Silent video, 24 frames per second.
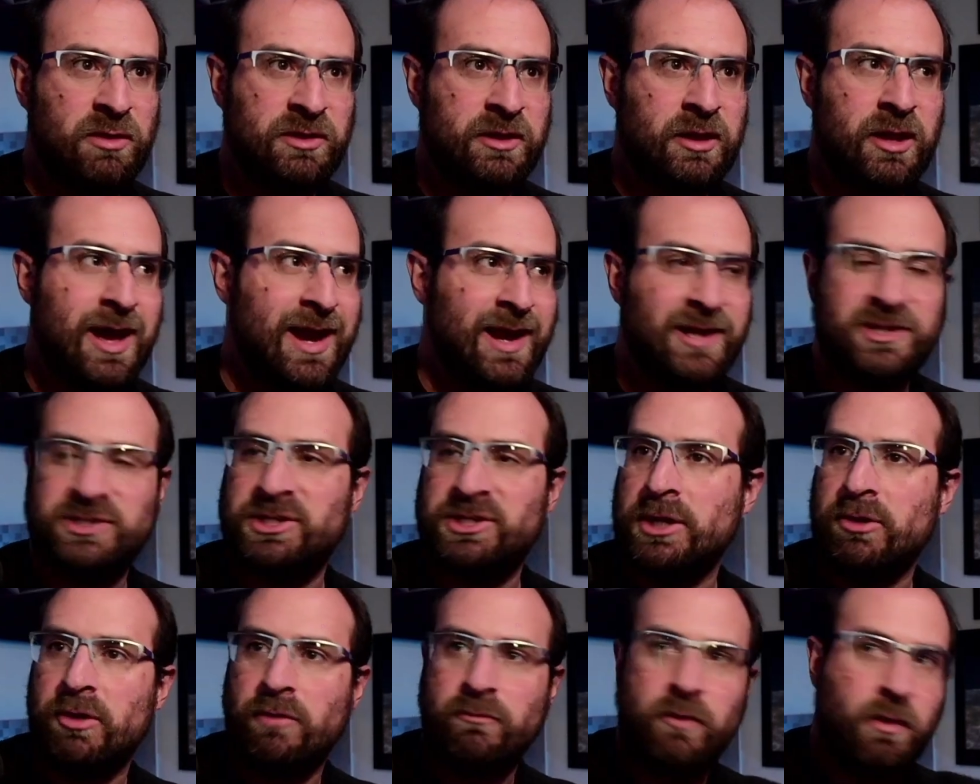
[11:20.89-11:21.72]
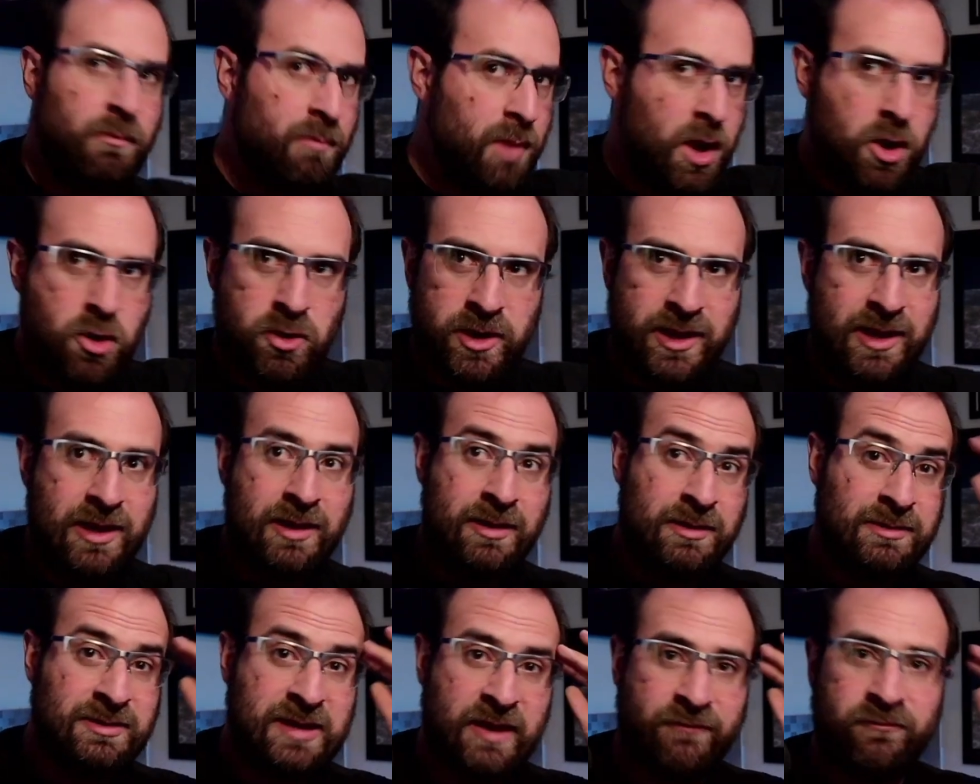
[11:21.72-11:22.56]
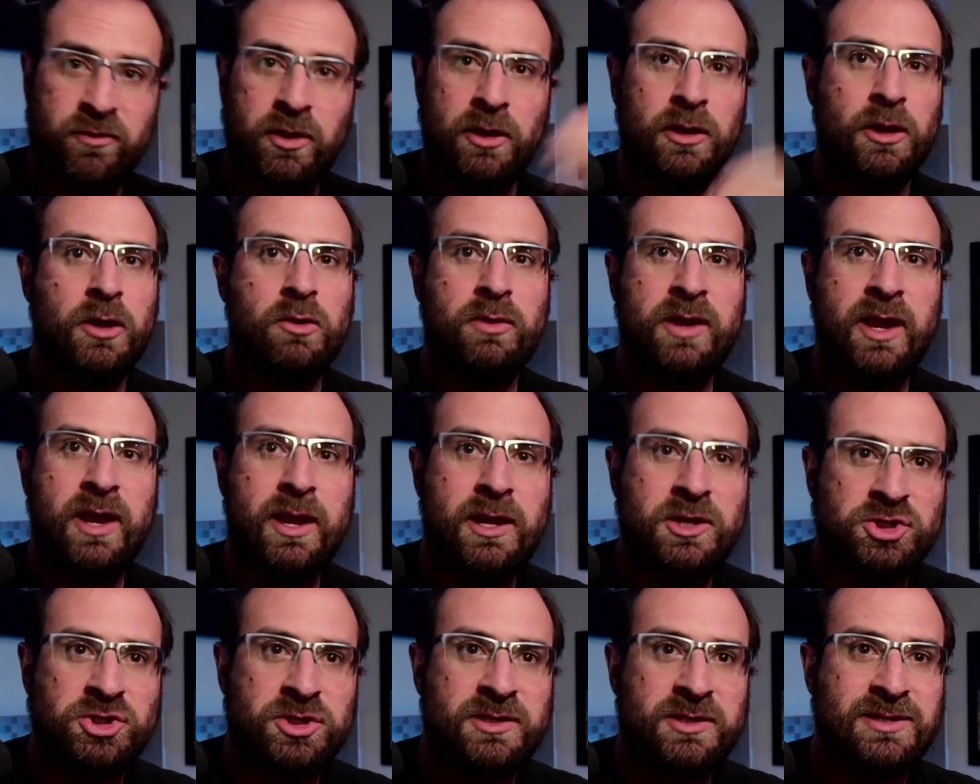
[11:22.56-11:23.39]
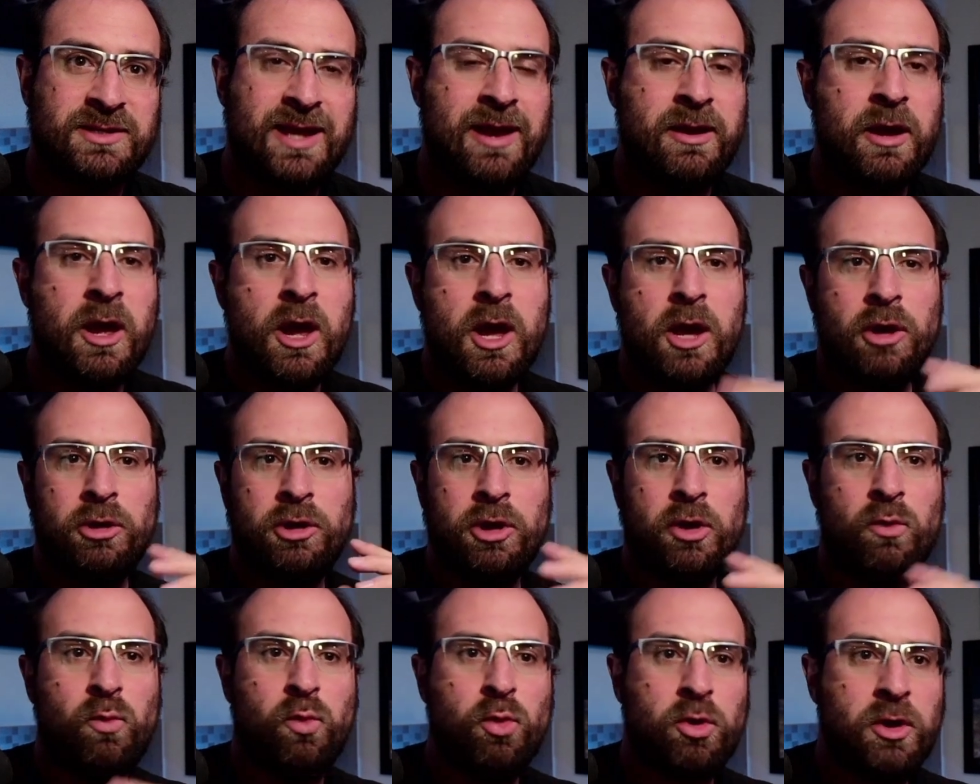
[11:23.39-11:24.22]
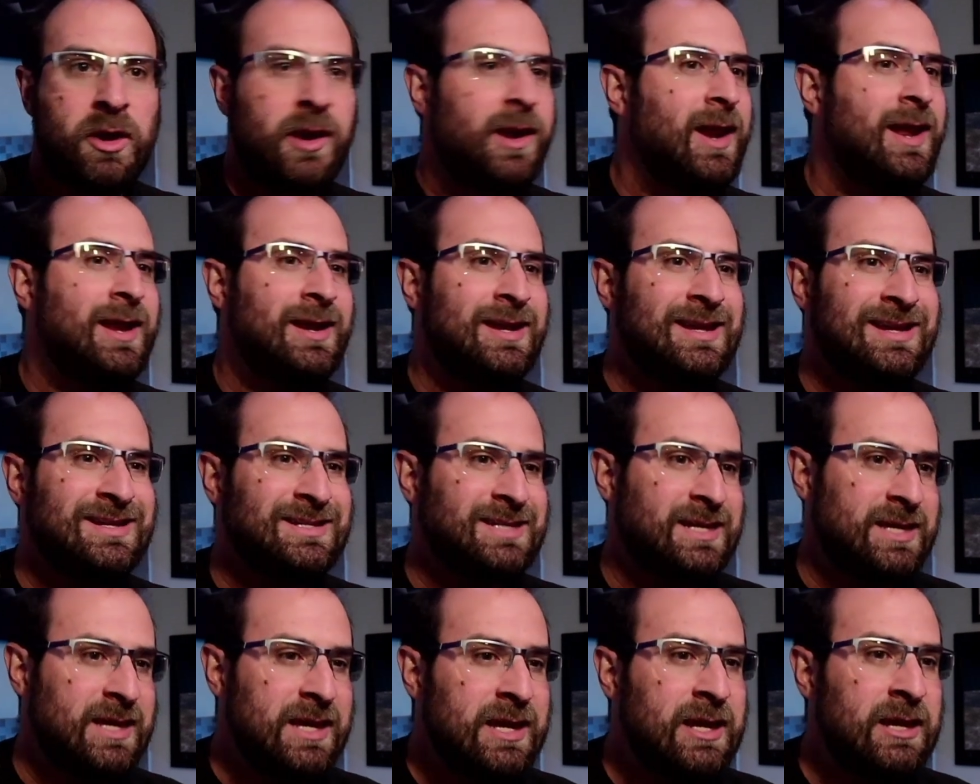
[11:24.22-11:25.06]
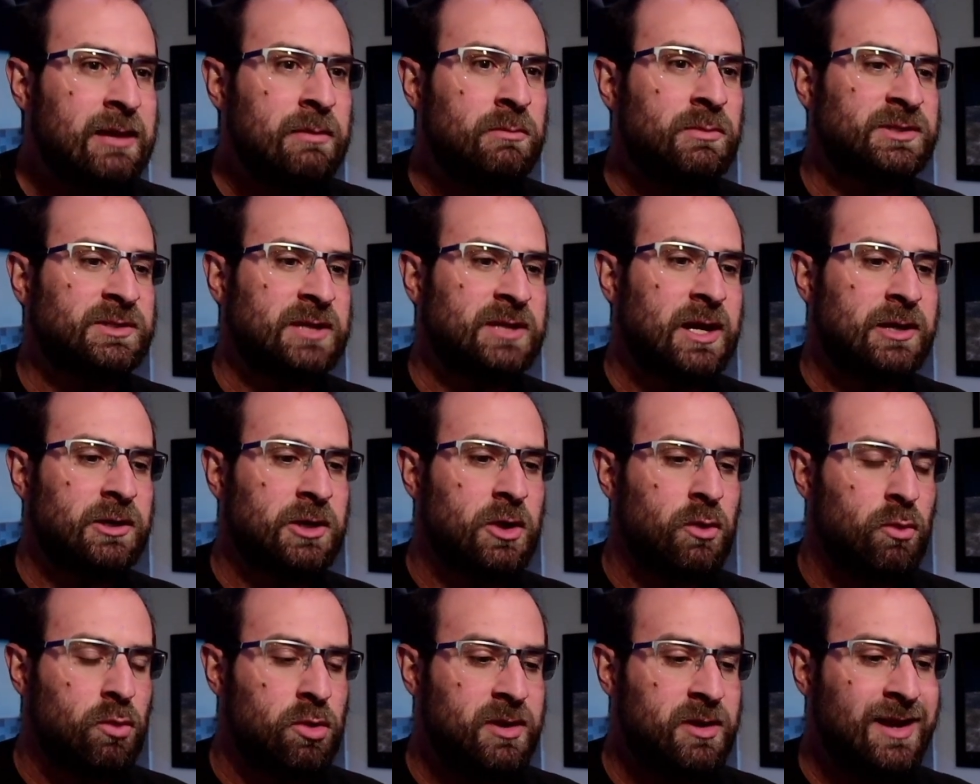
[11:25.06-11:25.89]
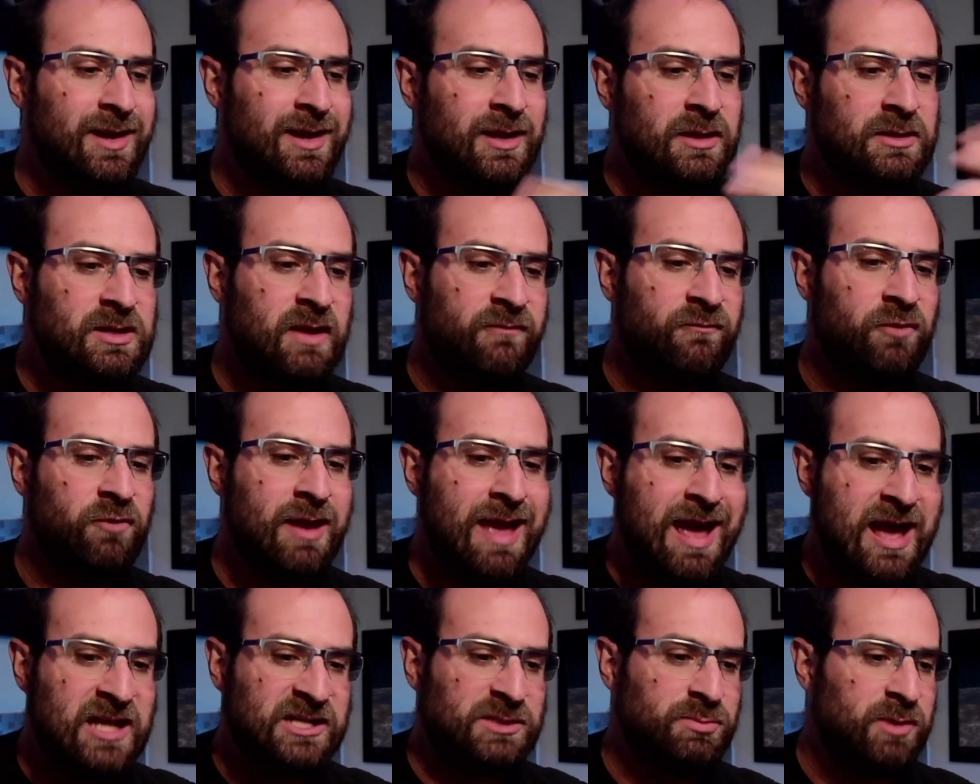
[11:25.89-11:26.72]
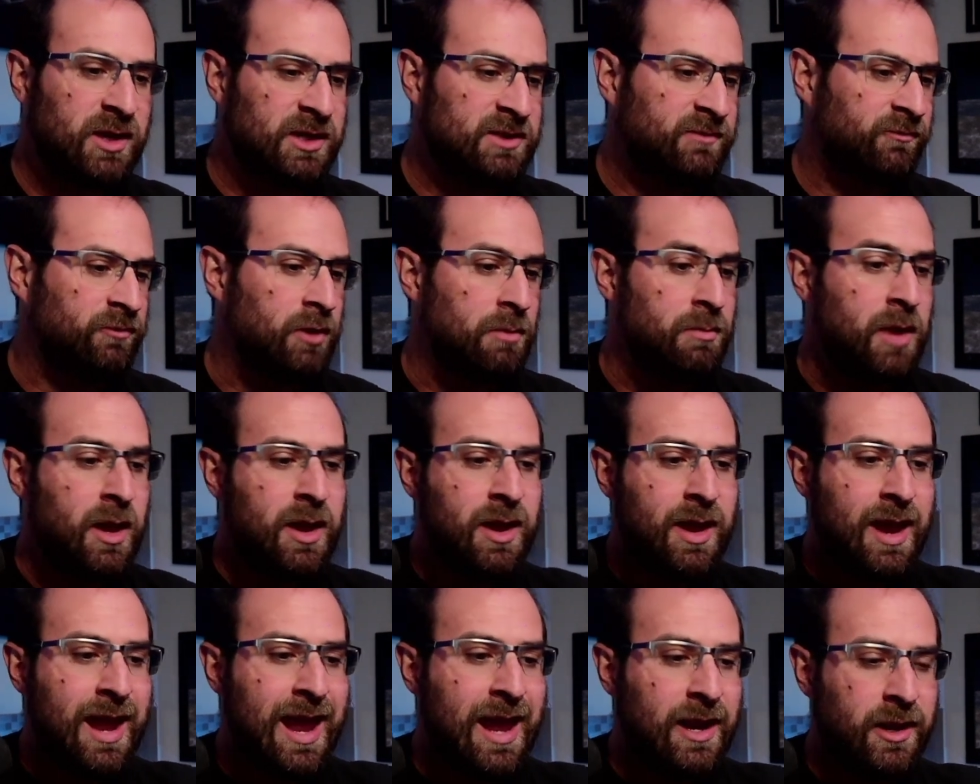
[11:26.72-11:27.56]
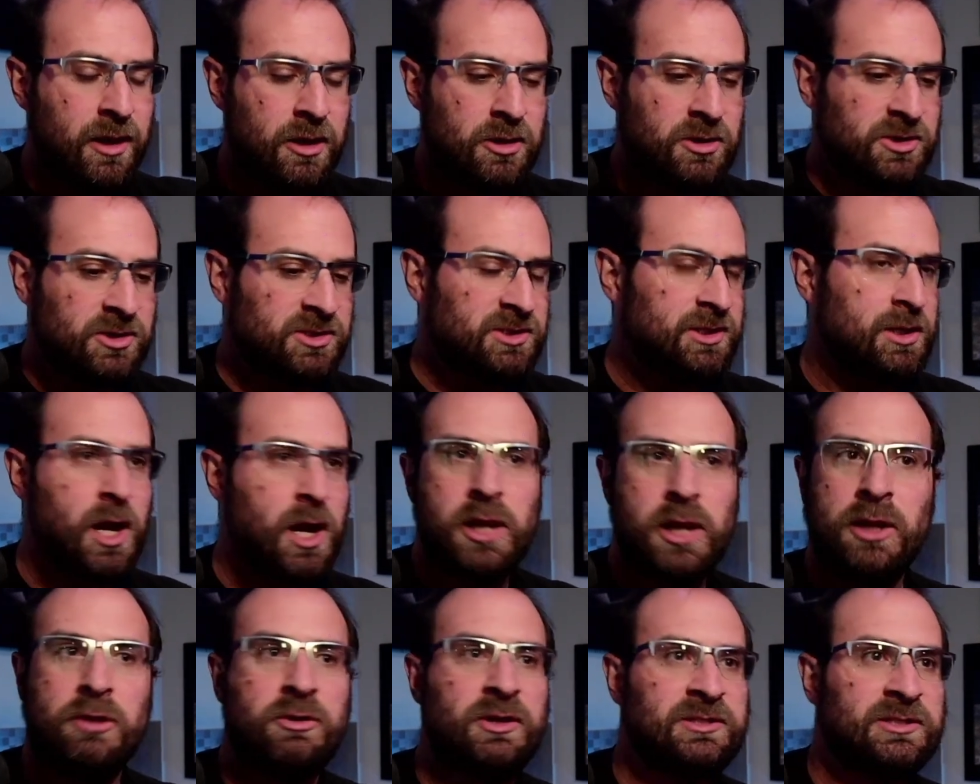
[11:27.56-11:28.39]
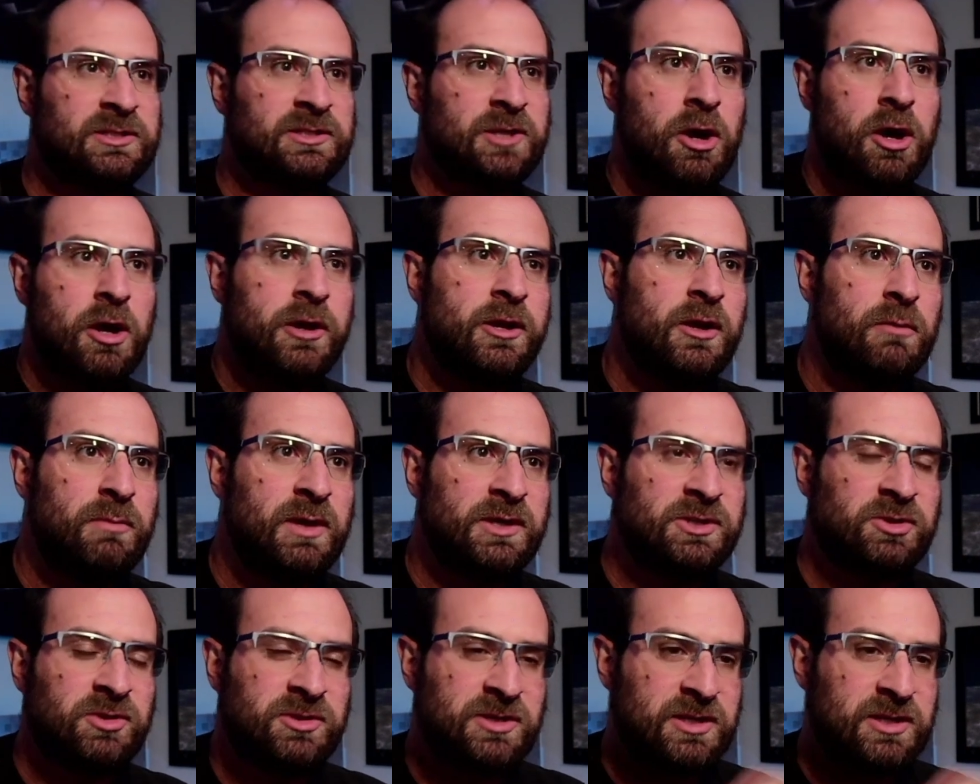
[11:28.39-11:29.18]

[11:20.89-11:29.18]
clients that are remote in different locations, and coordinating teams and coordinating different aspects from editors to colorists to audio mixers.